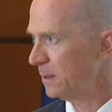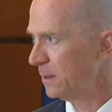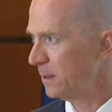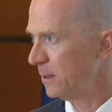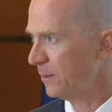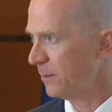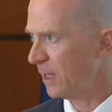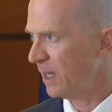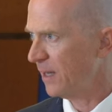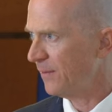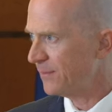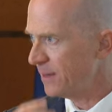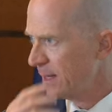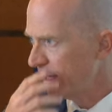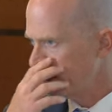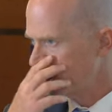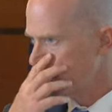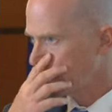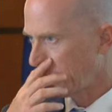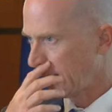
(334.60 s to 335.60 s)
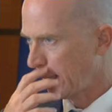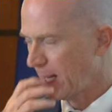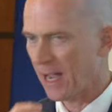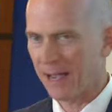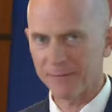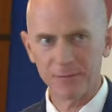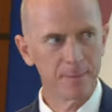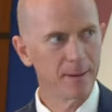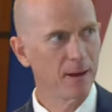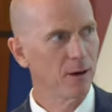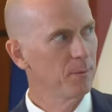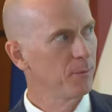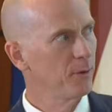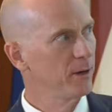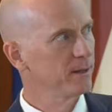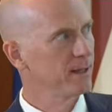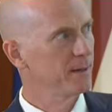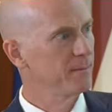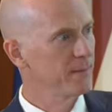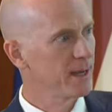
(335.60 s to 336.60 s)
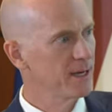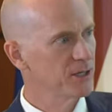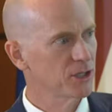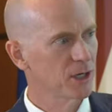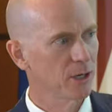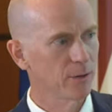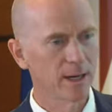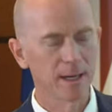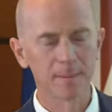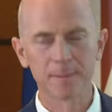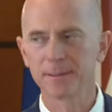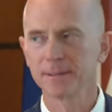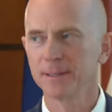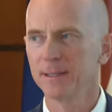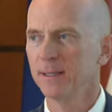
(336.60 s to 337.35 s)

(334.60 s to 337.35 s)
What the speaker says: Okay, if not, it's okay. I have a PowerPoint that may show up.